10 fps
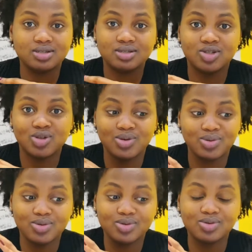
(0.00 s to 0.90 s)
to
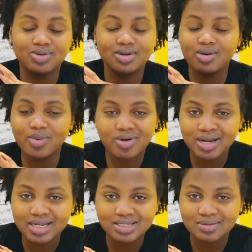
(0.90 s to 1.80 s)

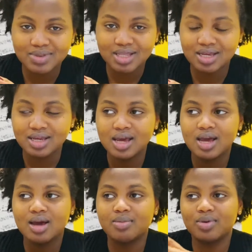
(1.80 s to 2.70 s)
organize something,
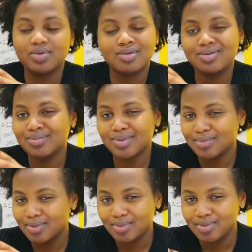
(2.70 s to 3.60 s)
but we don't know people
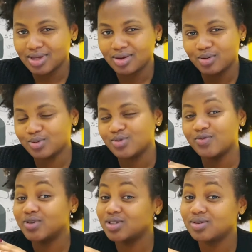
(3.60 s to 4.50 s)
who we can go to
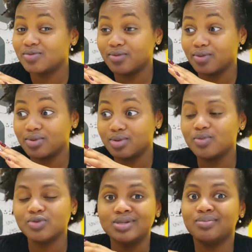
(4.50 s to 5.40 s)
first for the
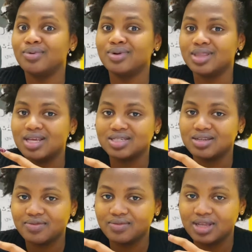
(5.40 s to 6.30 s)
most important things
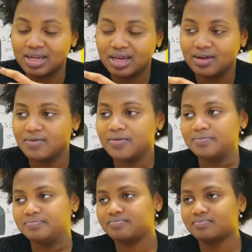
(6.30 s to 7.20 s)
in life.
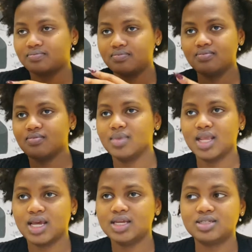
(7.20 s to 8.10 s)

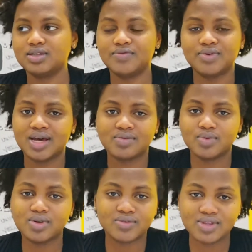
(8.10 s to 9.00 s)
Hence, if you have one
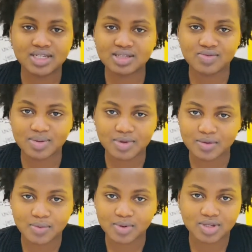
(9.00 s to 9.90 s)
of these 3
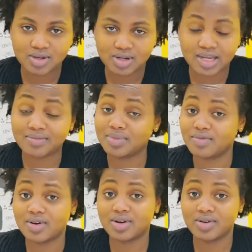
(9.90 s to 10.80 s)
people in your life, be
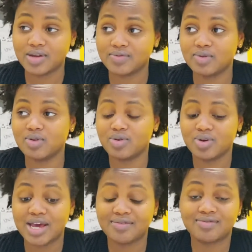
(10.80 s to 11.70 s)
very grateful. Or you
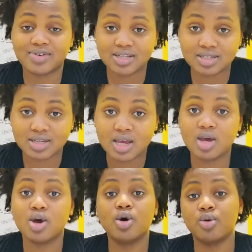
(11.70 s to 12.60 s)
have friends
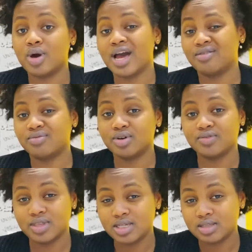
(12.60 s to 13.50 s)
who have one of
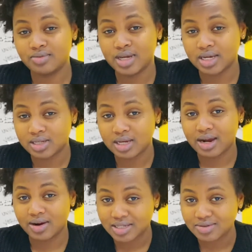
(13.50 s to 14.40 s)
these 3
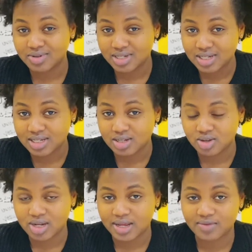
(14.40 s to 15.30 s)
characteristics in your
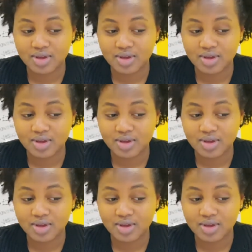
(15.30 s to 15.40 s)
life,